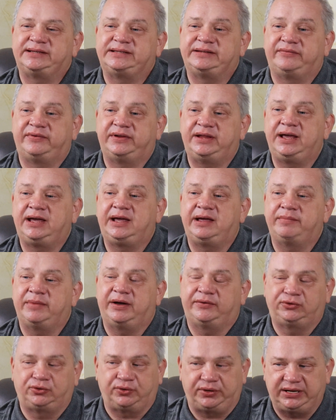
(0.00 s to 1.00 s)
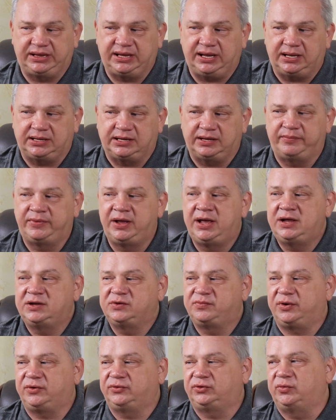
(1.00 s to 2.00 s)
and thus enjoyed great
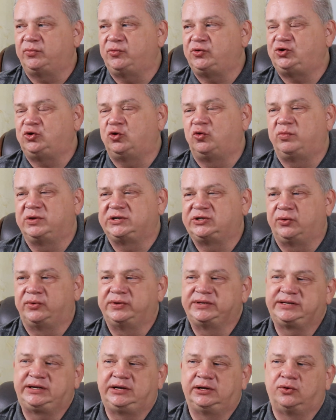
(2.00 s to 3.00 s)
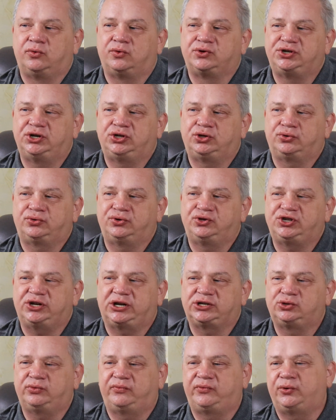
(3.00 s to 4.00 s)
authority. The matter is that
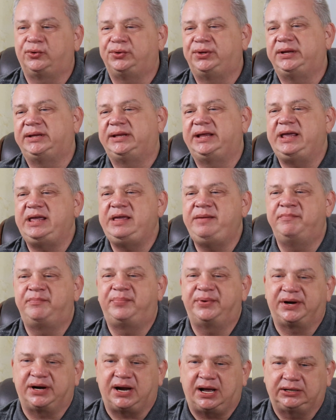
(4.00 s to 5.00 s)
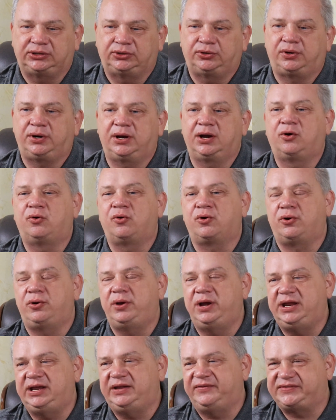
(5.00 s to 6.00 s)
the Masonic lodges of that time
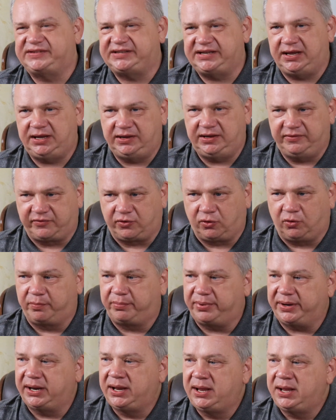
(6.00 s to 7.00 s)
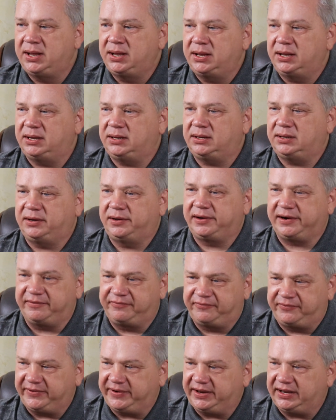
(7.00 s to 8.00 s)
include emperors, kings from all
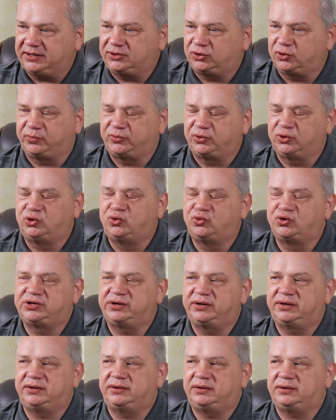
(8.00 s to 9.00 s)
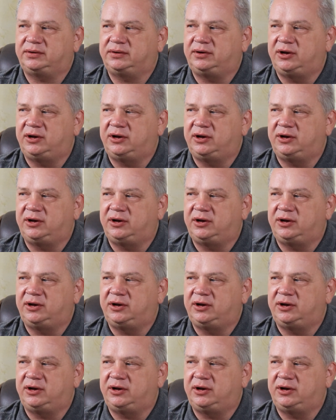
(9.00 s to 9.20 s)
Europe, counts,